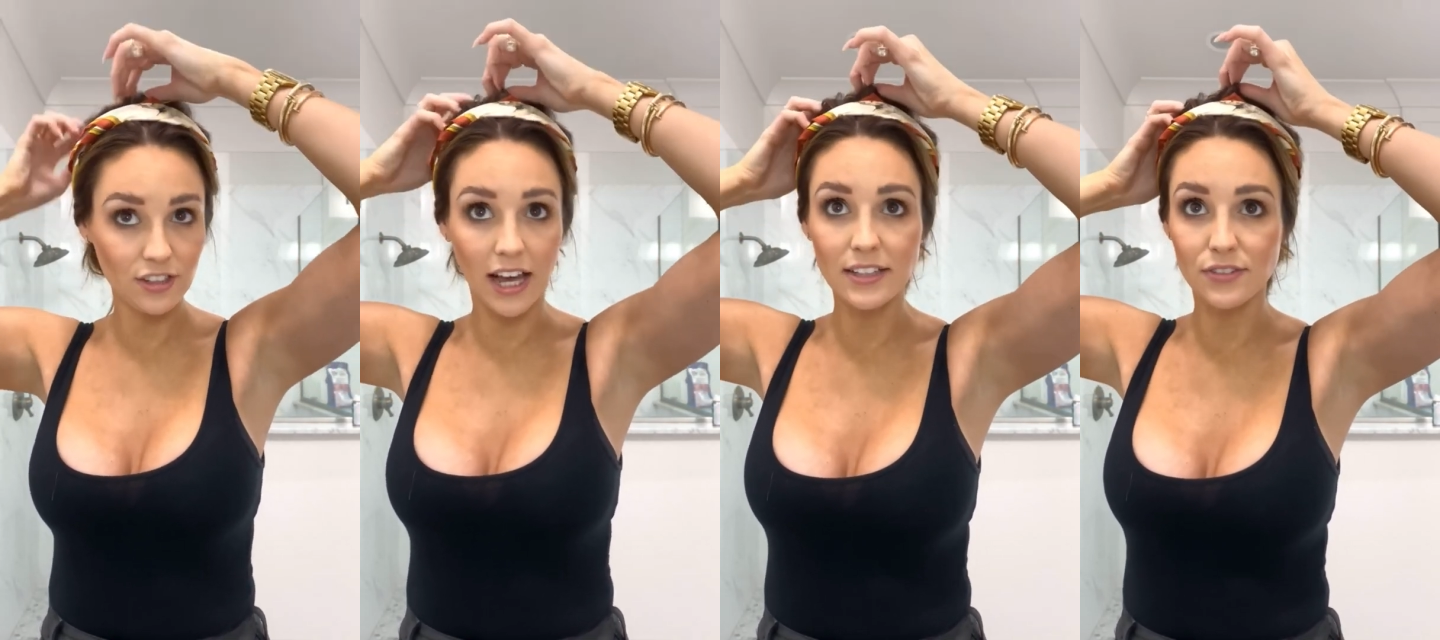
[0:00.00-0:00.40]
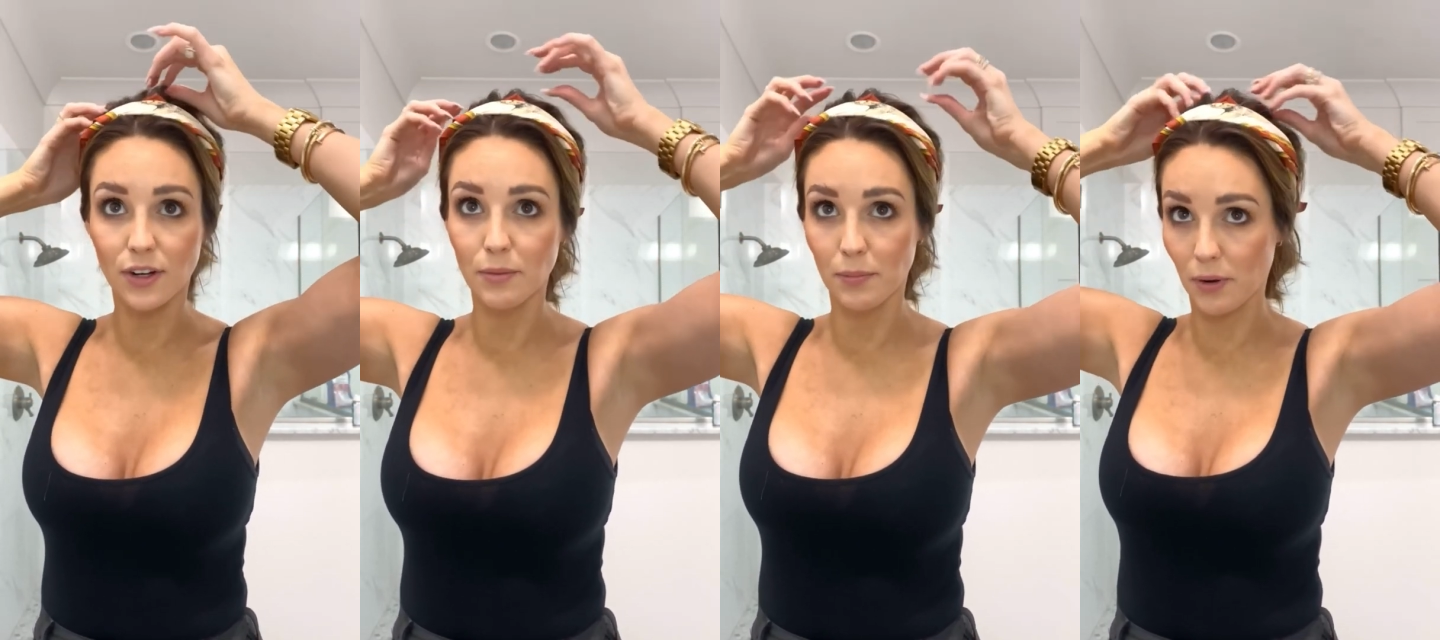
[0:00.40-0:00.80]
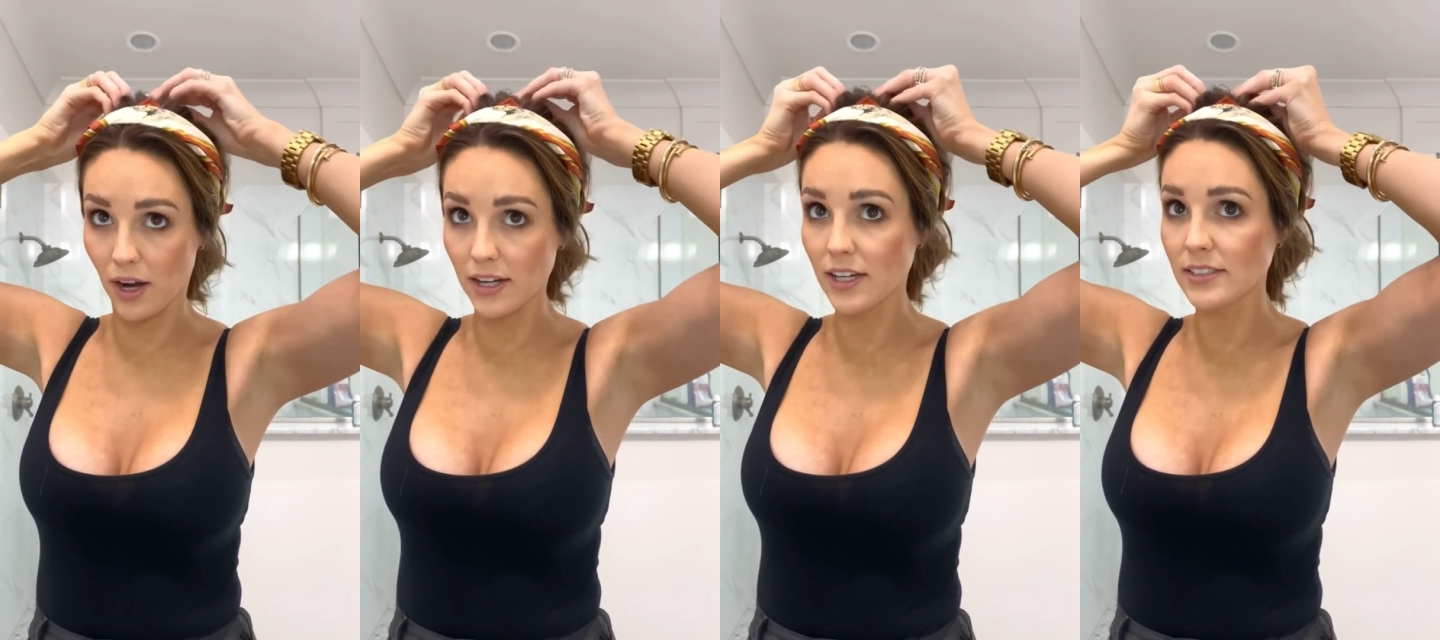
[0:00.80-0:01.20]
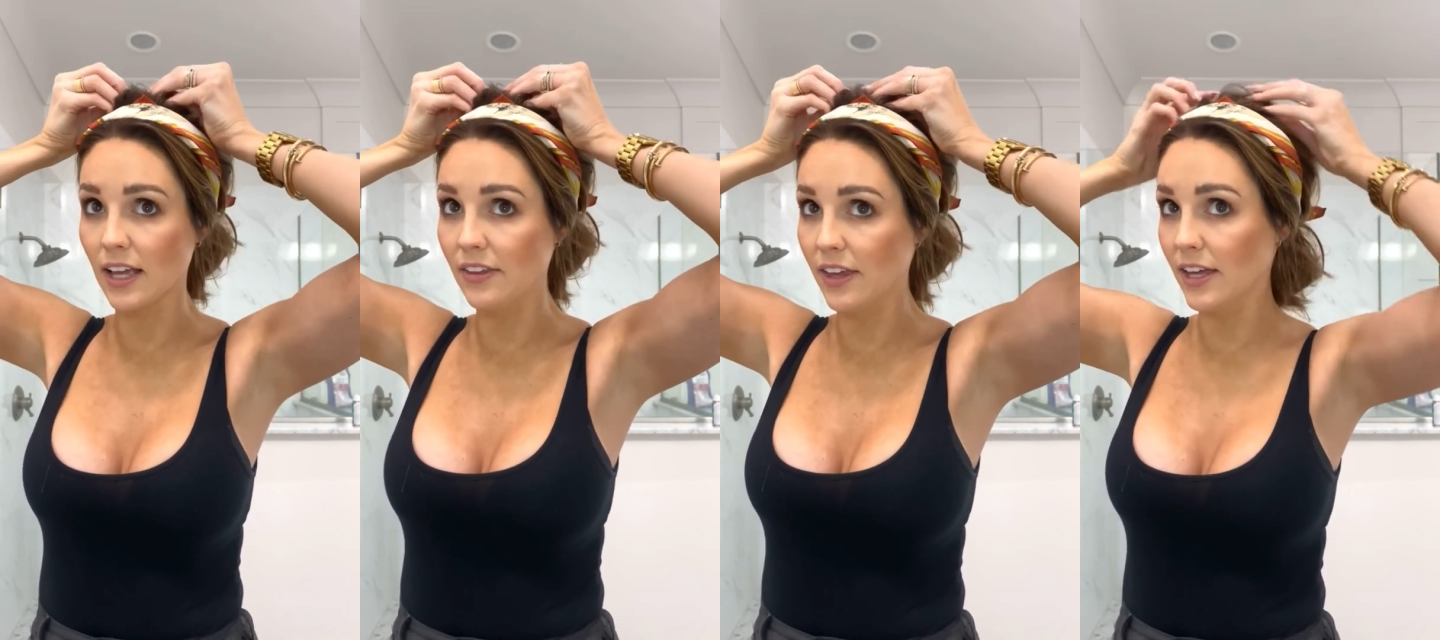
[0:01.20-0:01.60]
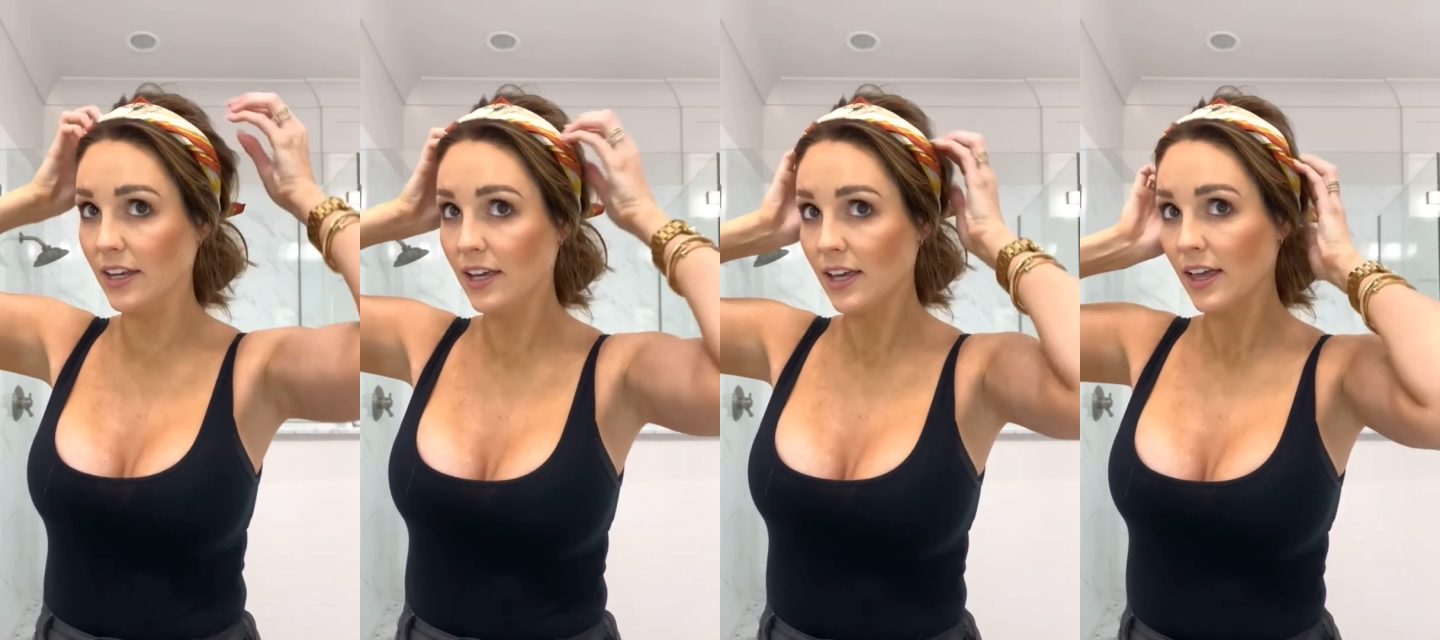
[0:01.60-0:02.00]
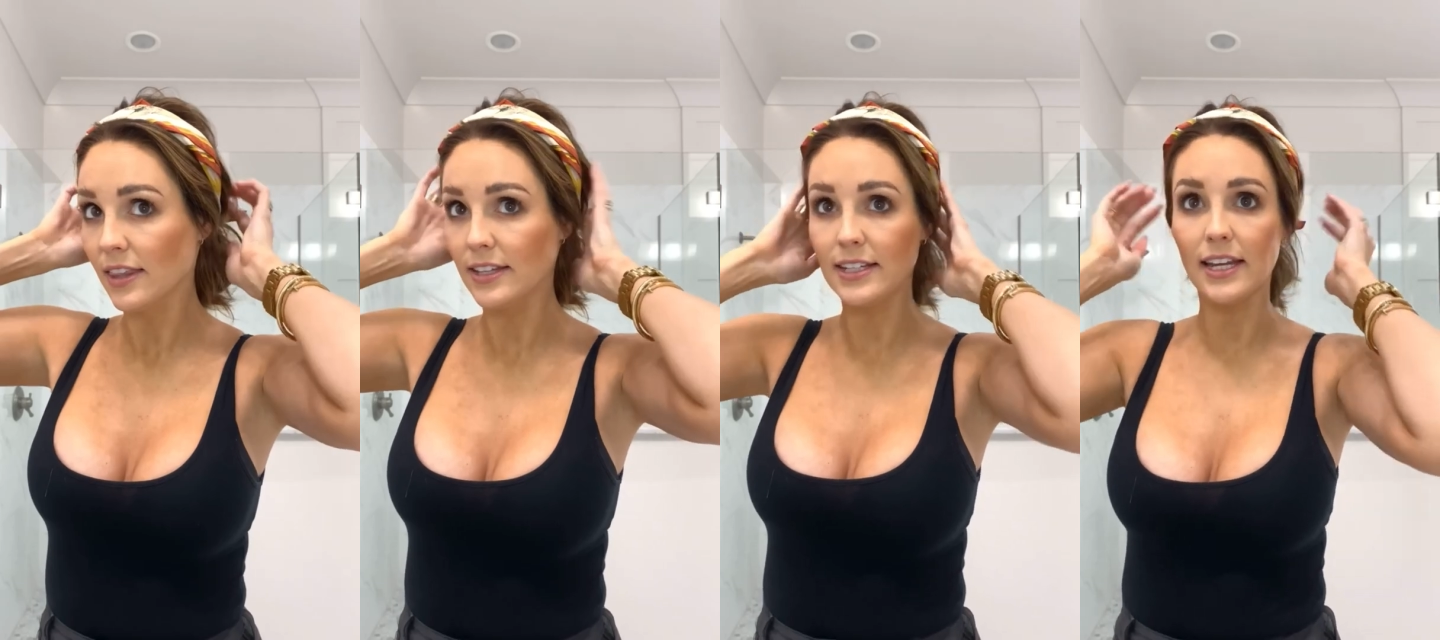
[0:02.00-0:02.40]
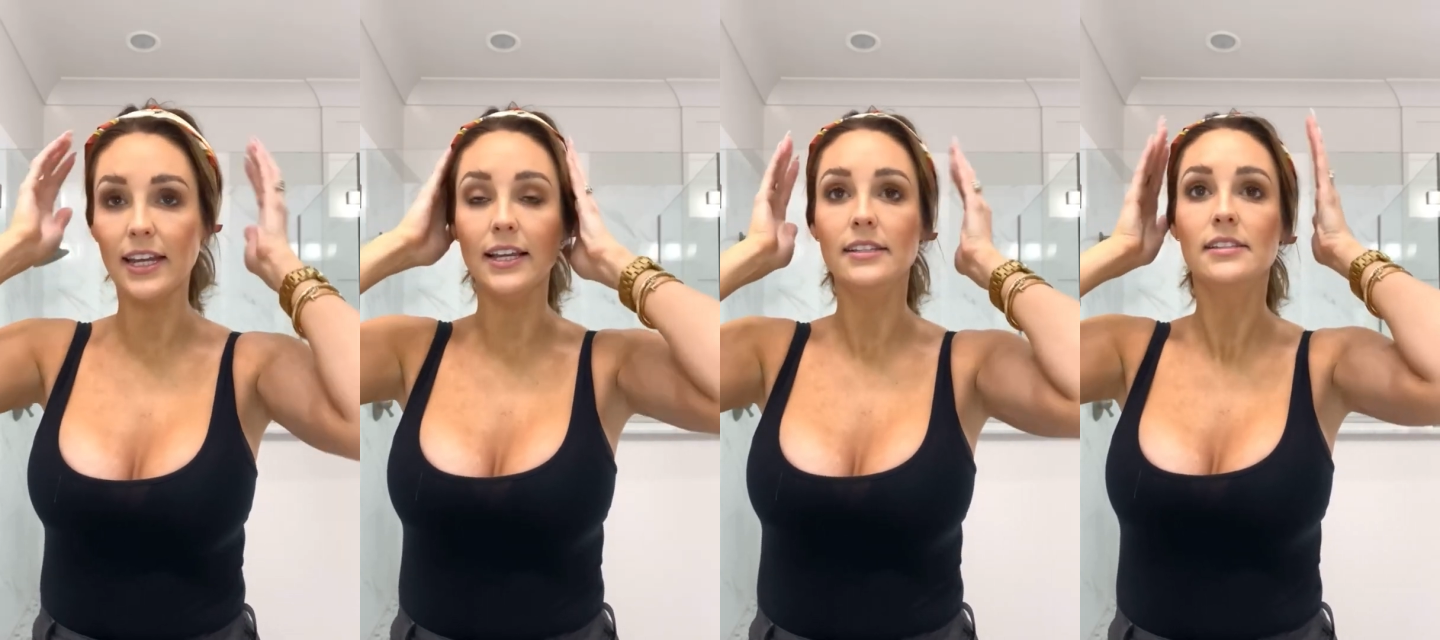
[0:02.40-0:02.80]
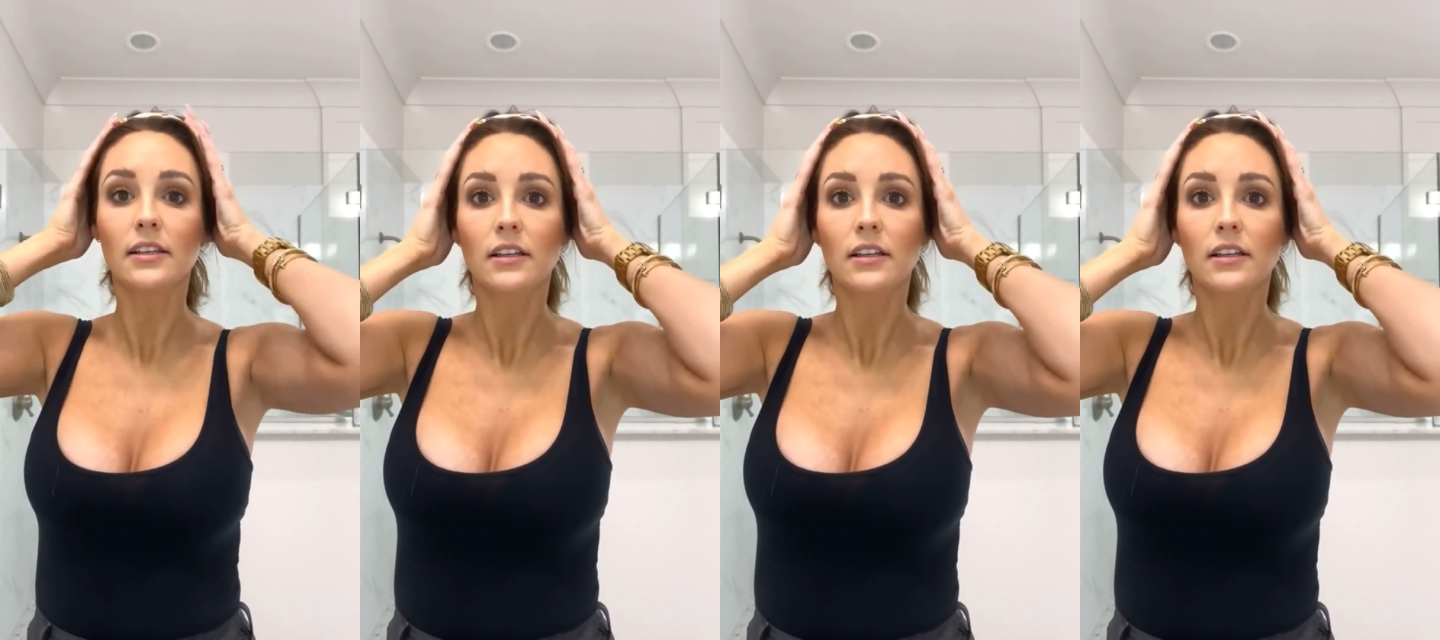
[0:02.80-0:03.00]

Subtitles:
That's from the products, and then the tease.